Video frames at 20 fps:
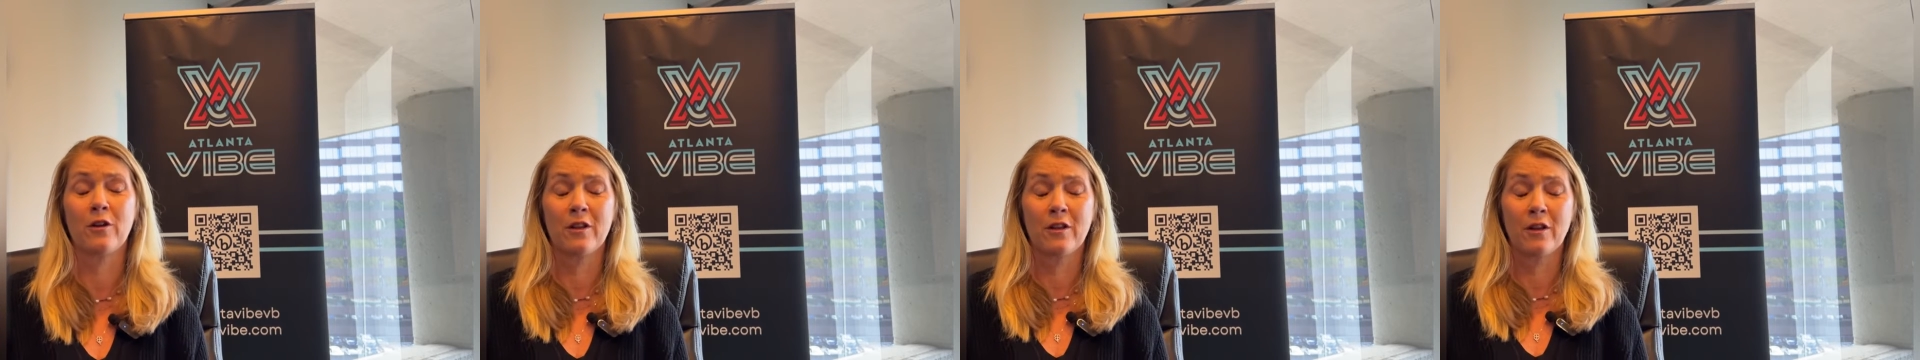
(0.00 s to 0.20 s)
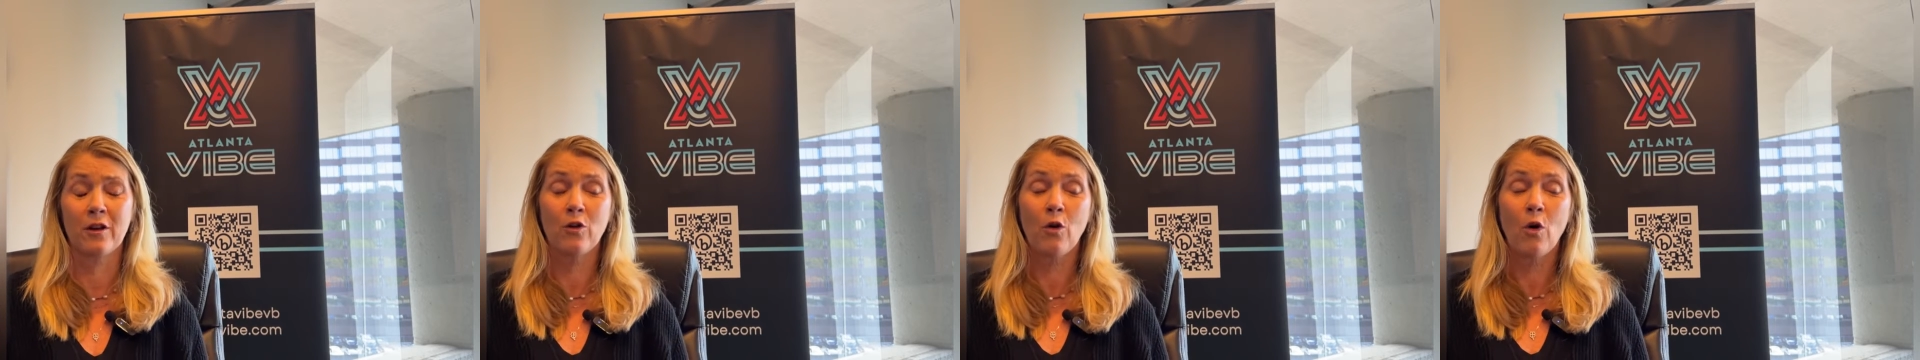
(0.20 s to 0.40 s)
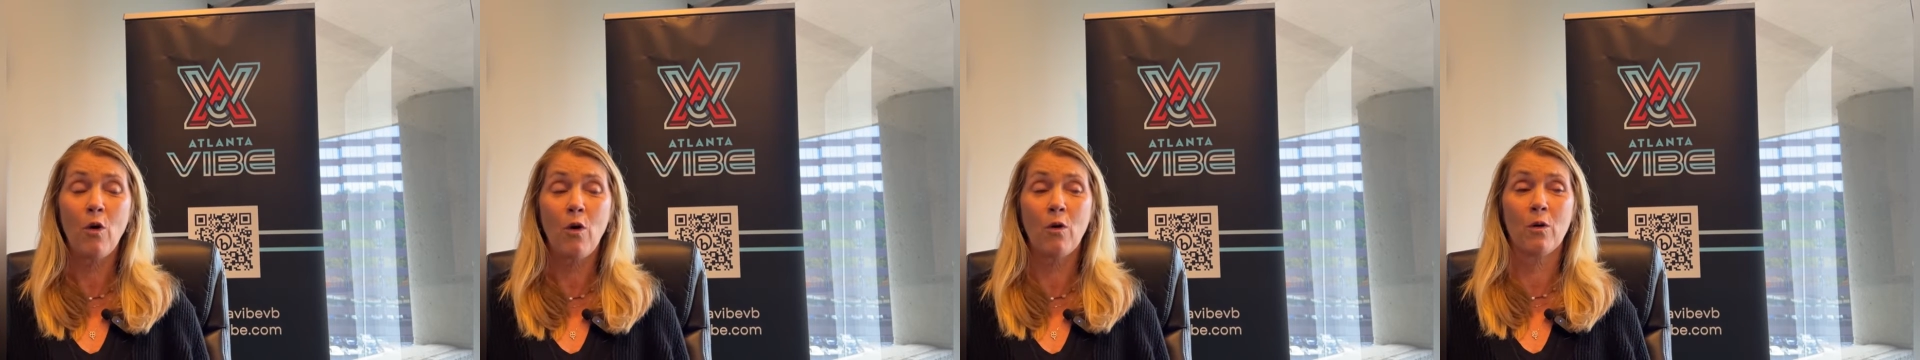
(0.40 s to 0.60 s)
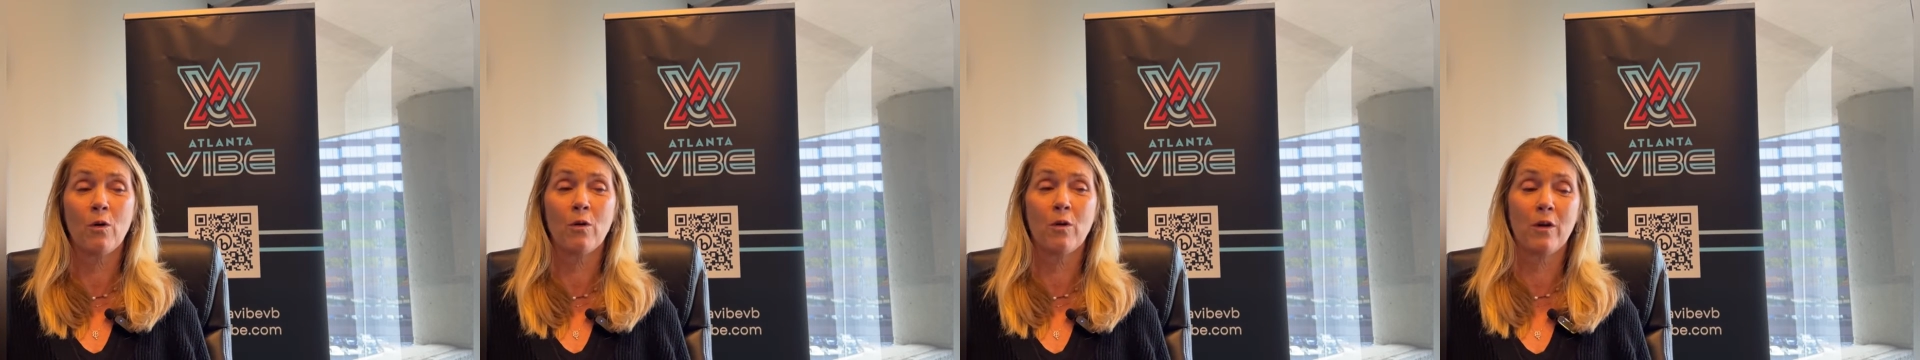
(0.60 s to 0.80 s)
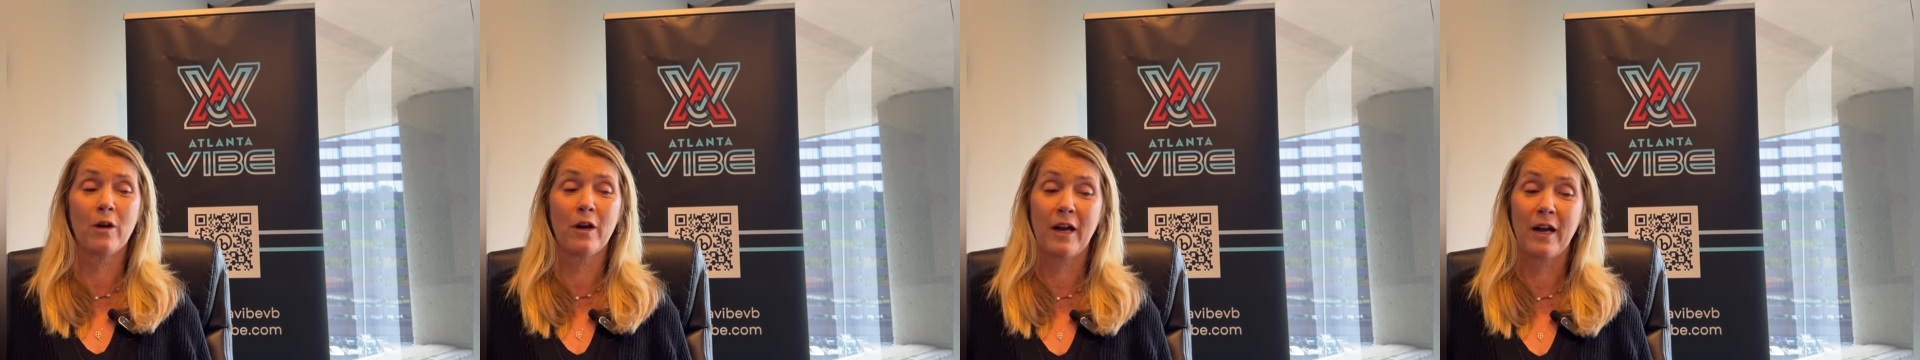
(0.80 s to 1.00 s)
And the
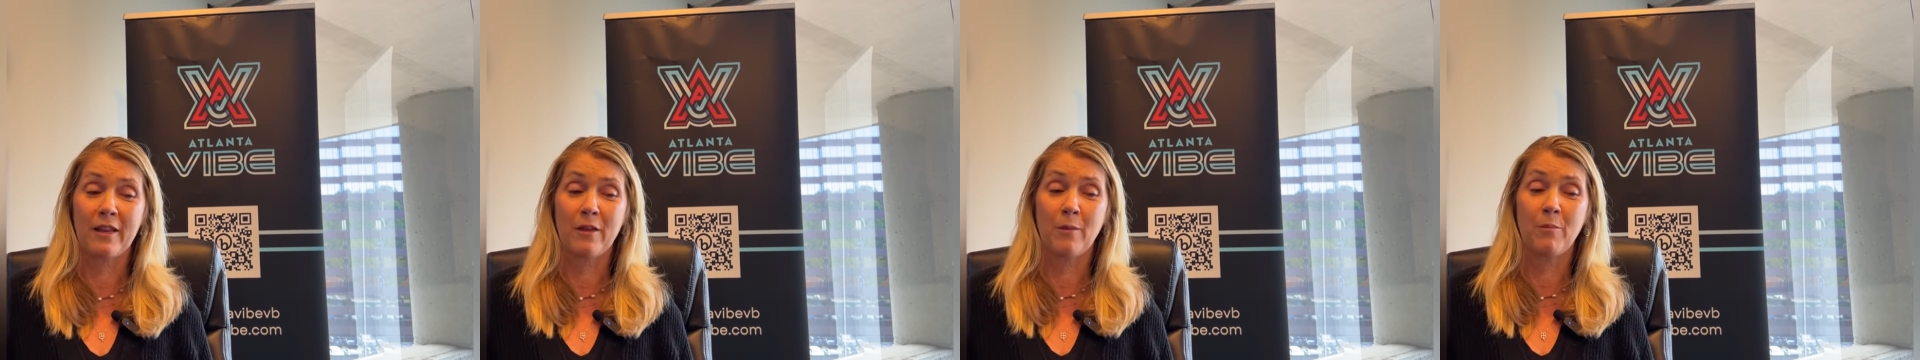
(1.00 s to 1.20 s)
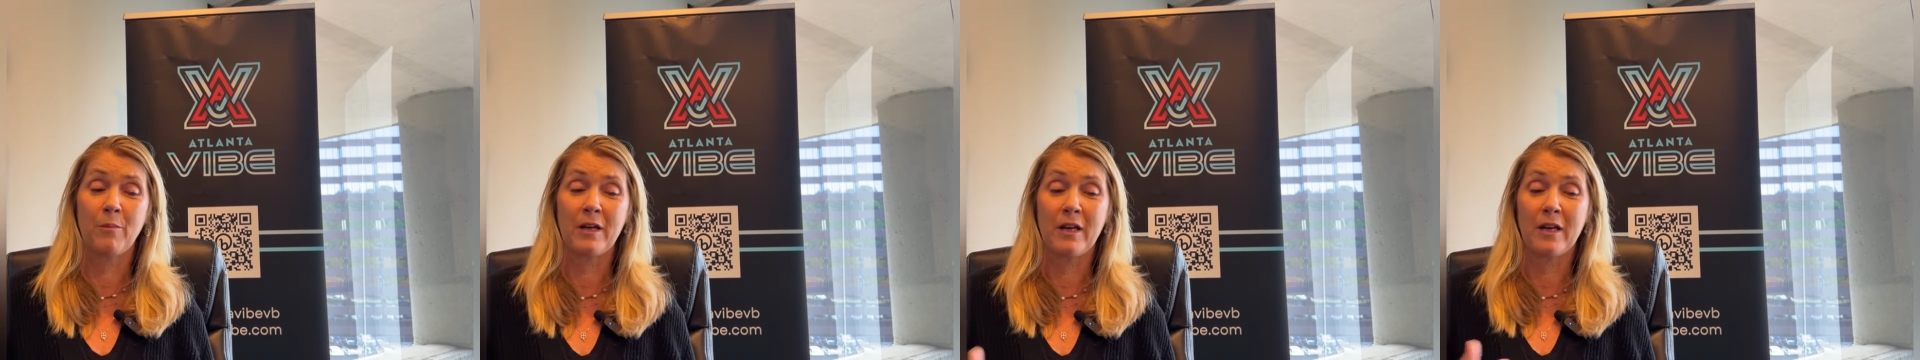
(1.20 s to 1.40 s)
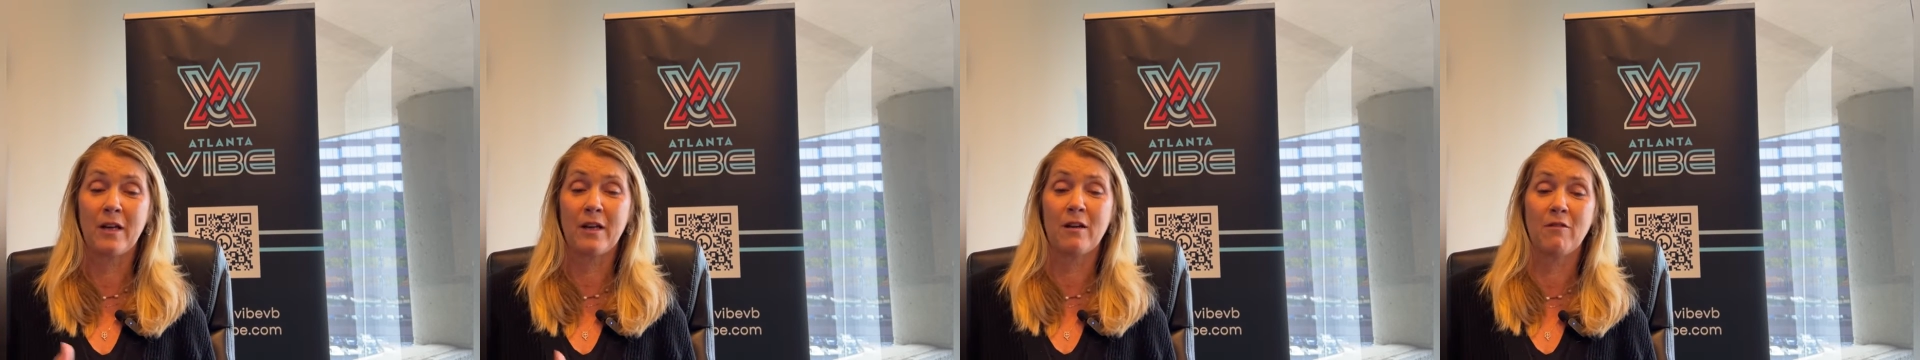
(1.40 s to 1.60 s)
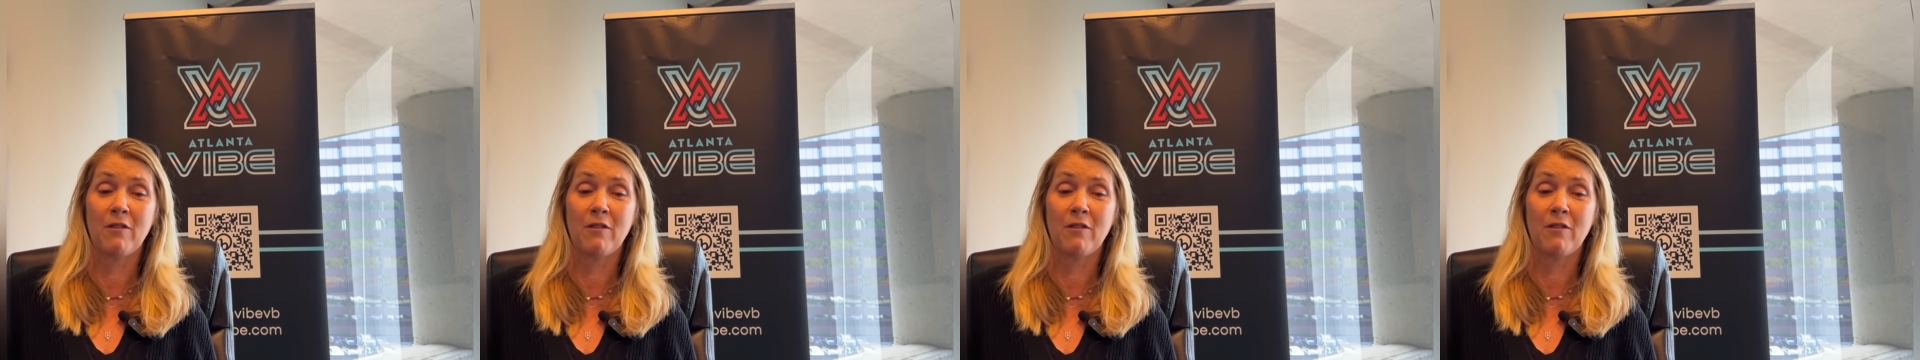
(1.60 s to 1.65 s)
goal at the beginning